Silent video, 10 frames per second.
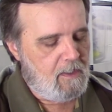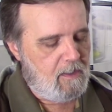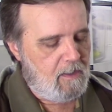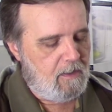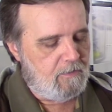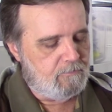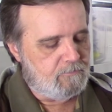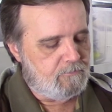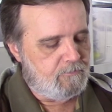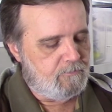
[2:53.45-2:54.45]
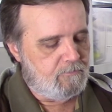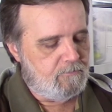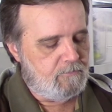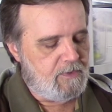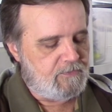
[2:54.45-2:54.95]

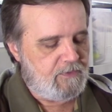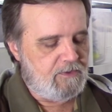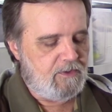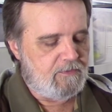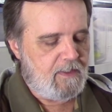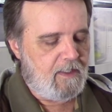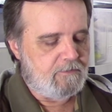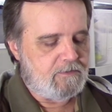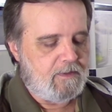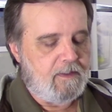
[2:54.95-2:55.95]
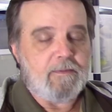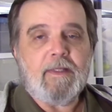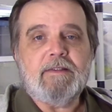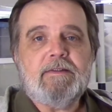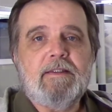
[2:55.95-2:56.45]
It CGs out at
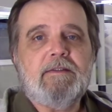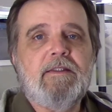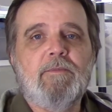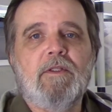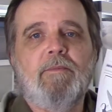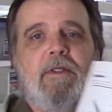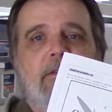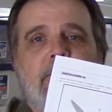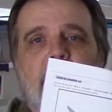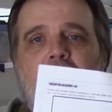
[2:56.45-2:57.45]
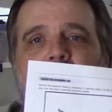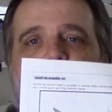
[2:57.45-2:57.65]
about 60 millimeters. You